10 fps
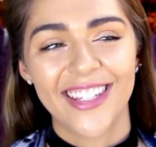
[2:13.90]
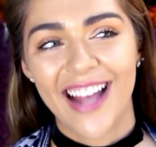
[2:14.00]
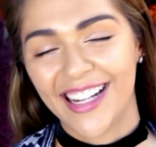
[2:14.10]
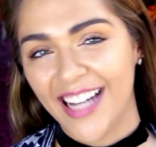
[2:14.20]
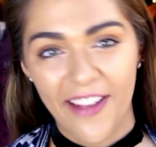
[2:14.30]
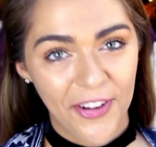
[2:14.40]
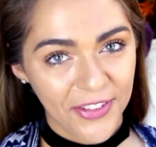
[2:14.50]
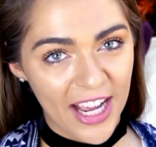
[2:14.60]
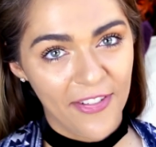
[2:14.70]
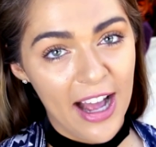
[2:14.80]
next iPhone
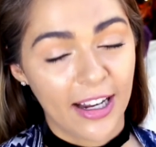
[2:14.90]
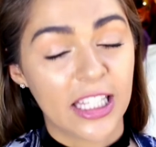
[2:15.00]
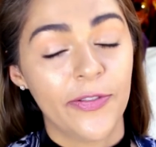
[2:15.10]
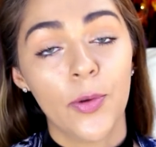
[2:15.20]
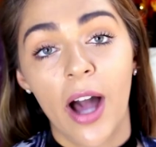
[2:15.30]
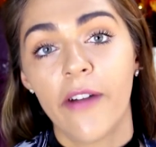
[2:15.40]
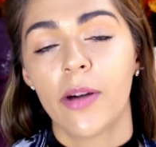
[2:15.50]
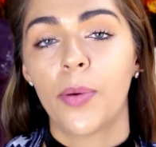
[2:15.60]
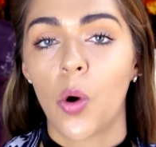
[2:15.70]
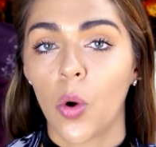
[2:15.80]
life hack is if you have
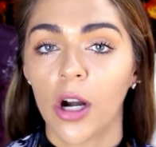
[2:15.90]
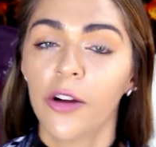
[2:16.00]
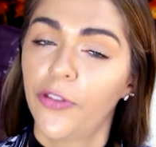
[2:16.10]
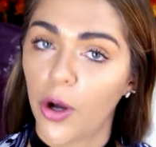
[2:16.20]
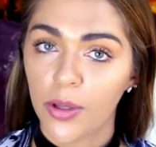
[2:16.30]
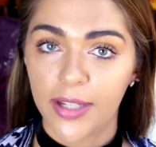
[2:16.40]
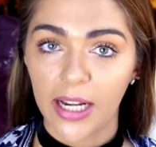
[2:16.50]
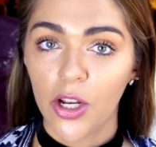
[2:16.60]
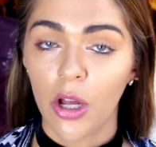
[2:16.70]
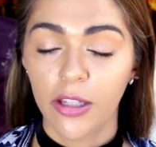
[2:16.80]
a poor phone
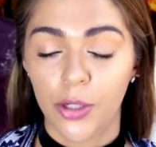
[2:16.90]
signal